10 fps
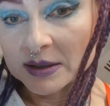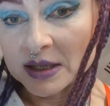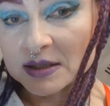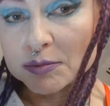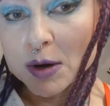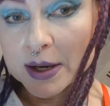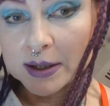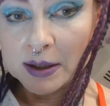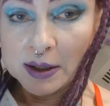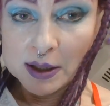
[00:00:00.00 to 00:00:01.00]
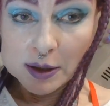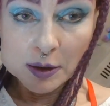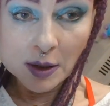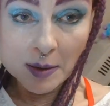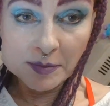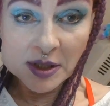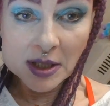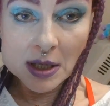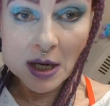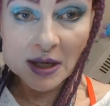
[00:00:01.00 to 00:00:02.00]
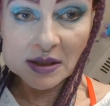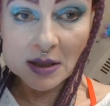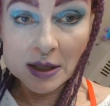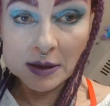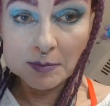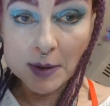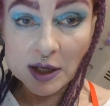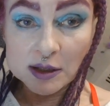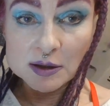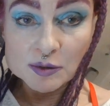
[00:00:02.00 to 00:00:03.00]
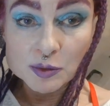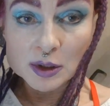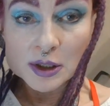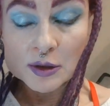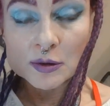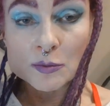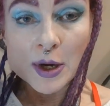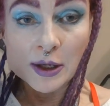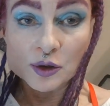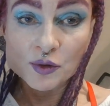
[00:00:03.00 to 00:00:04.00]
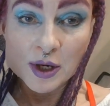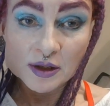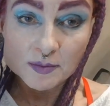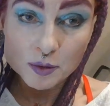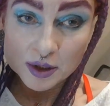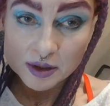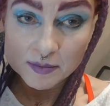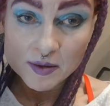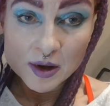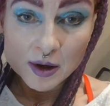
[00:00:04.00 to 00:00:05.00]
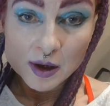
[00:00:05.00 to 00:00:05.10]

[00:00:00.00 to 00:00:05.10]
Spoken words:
That's why an empty high-sided bucket is really a good way to transport them